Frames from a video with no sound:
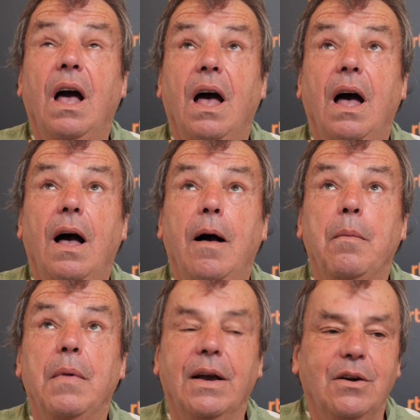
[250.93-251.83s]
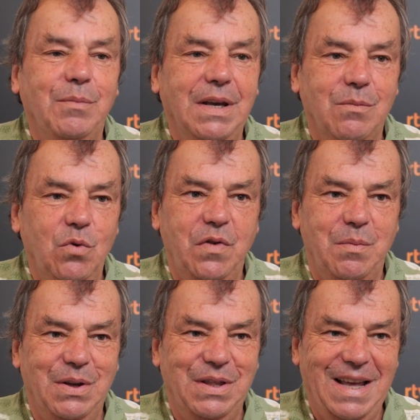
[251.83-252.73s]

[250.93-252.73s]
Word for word: Um, I could make a movie about